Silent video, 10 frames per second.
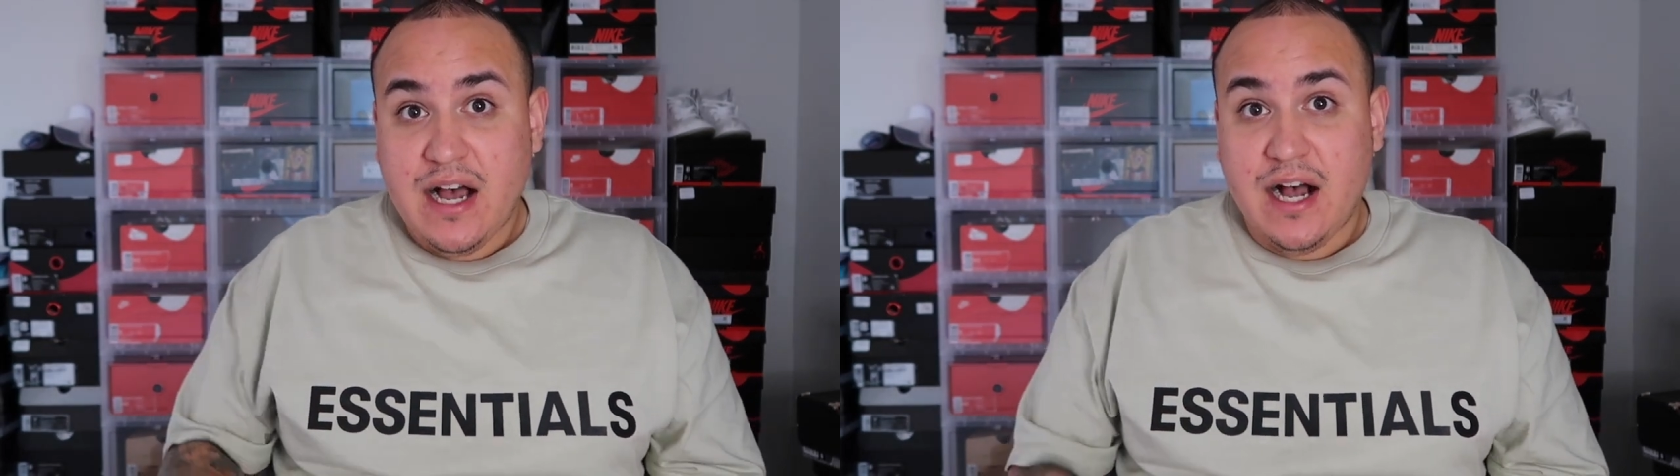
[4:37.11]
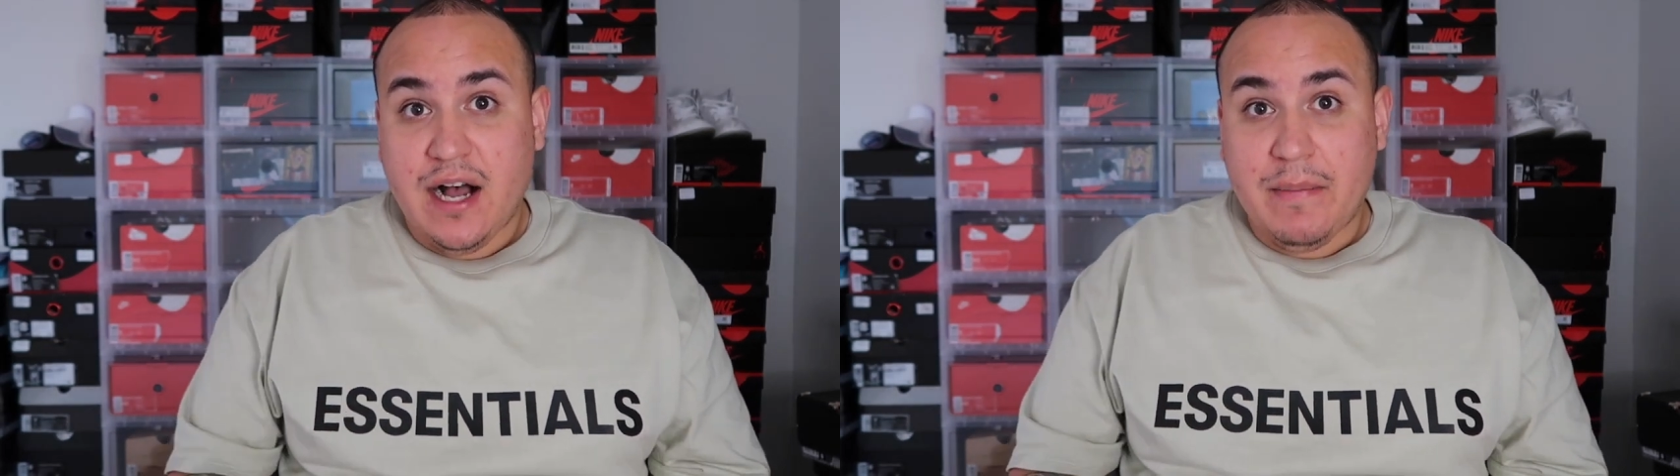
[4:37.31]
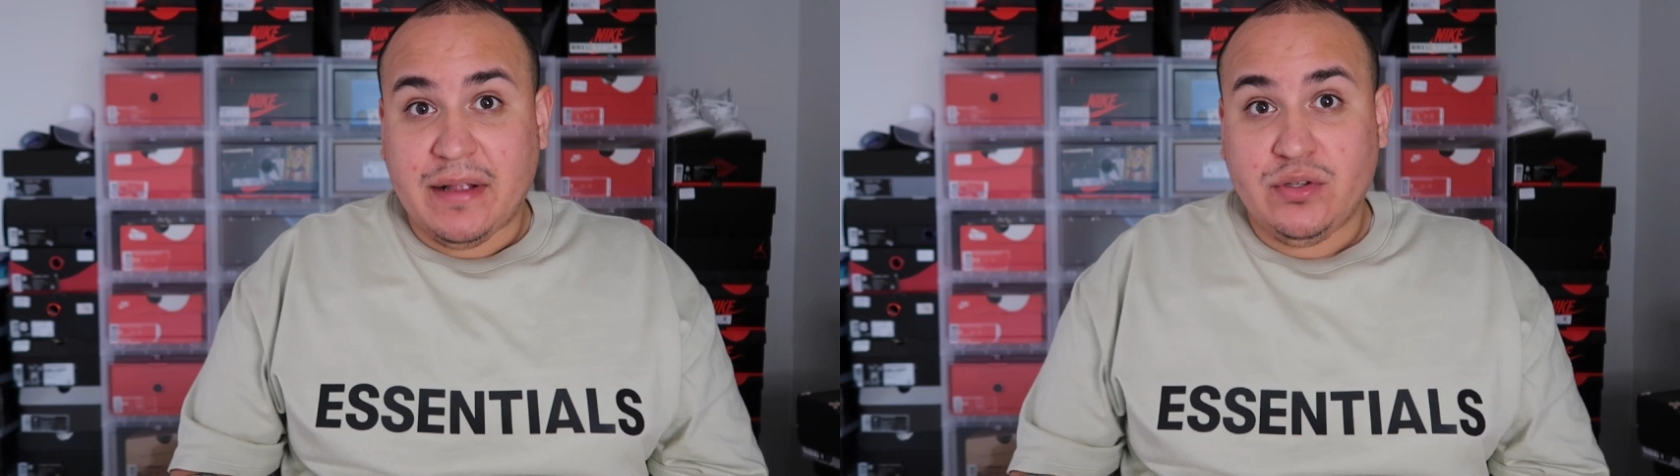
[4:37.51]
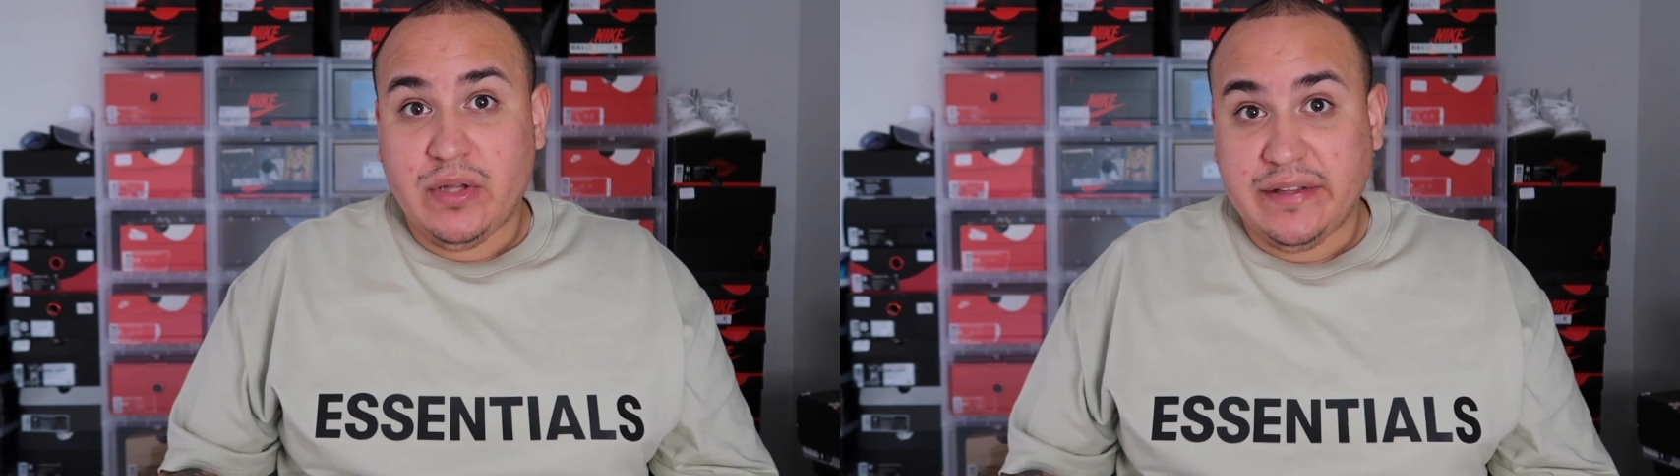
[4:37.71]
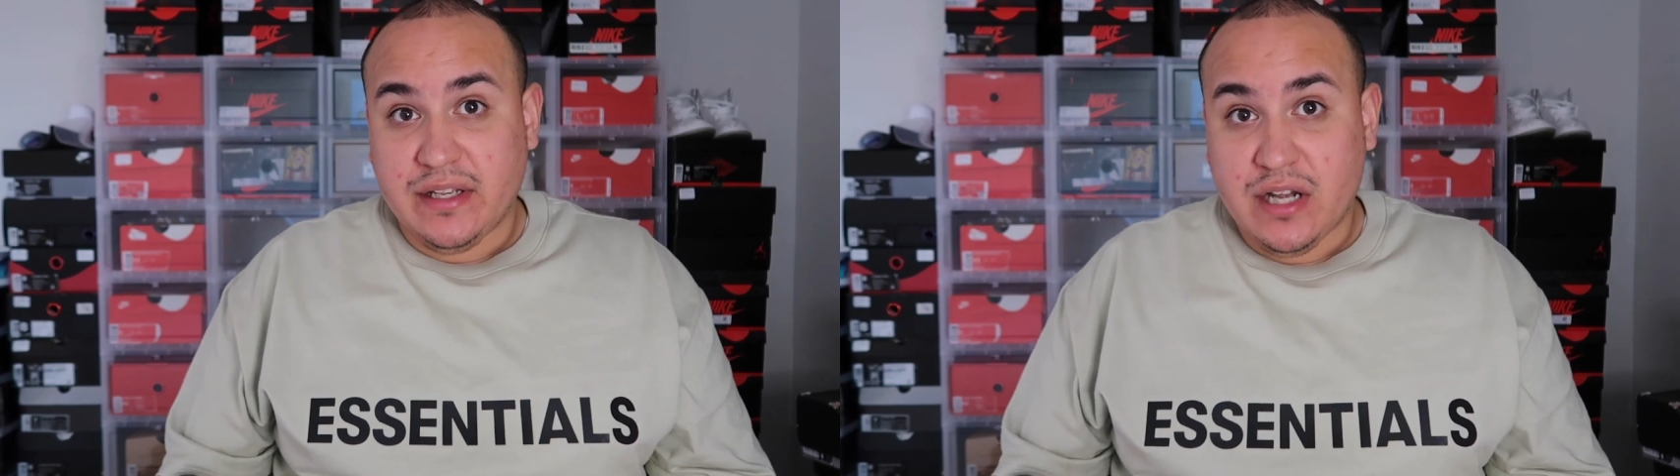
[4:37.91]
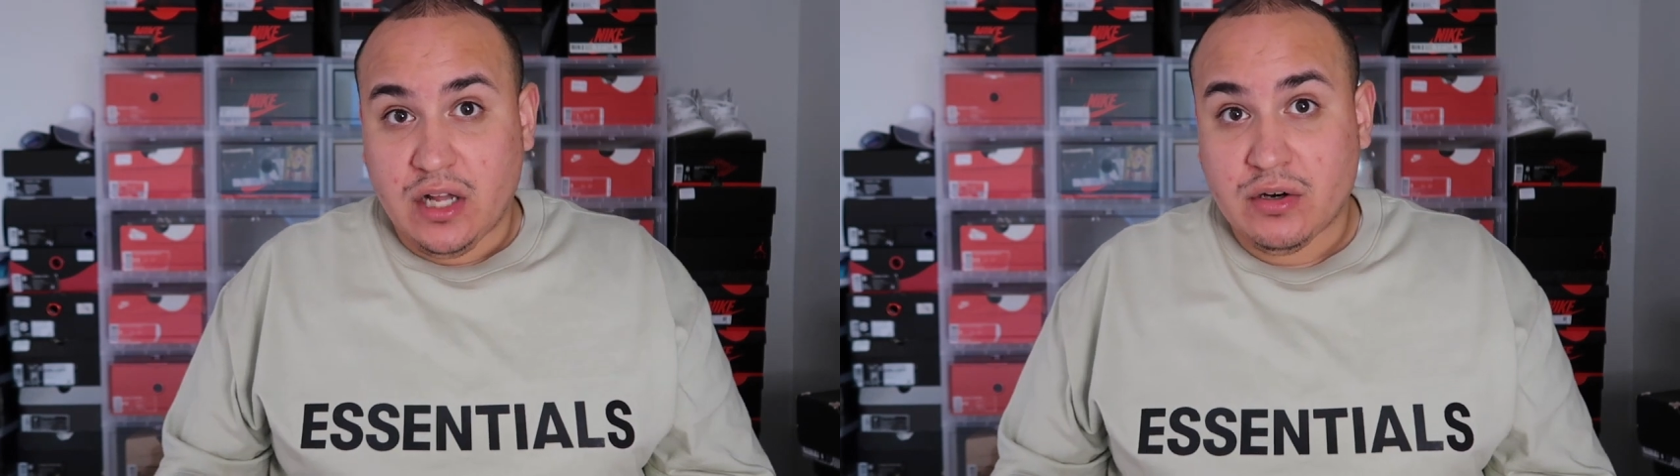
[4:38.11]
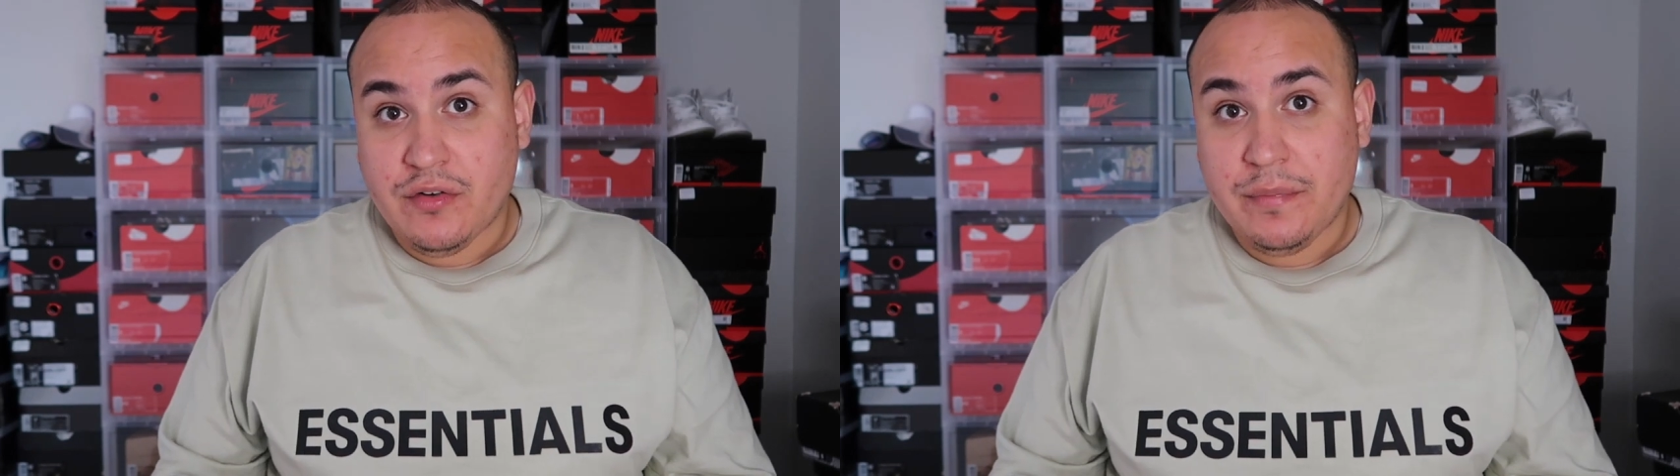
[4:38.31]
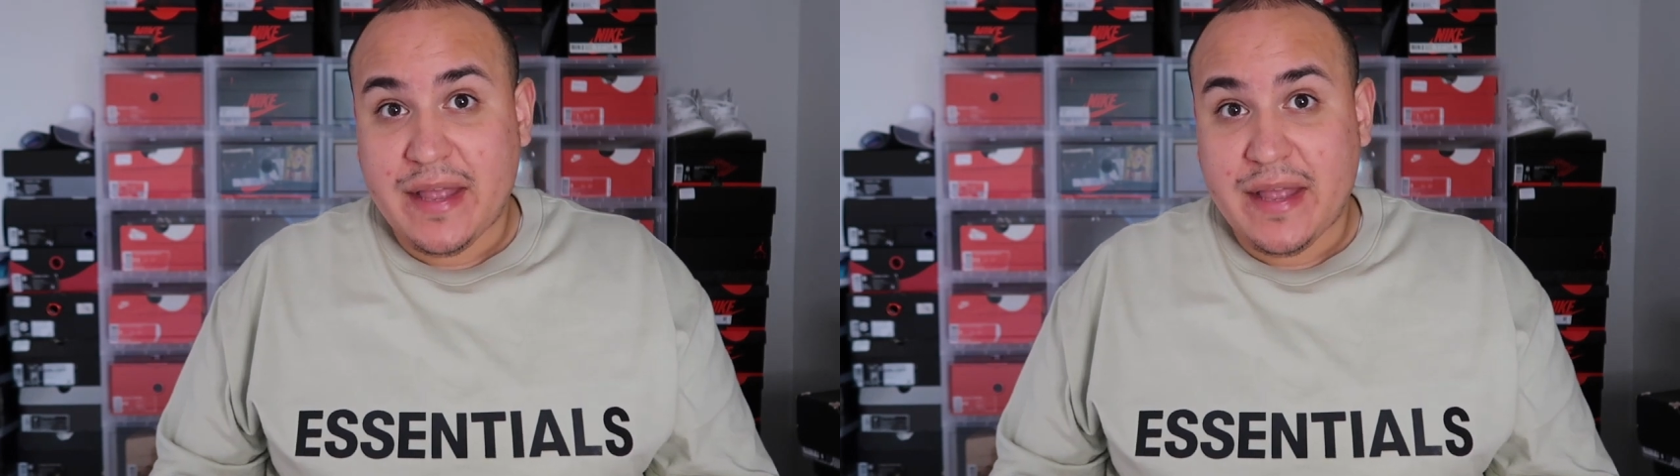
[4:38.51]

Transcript: Um, I do like the color of them.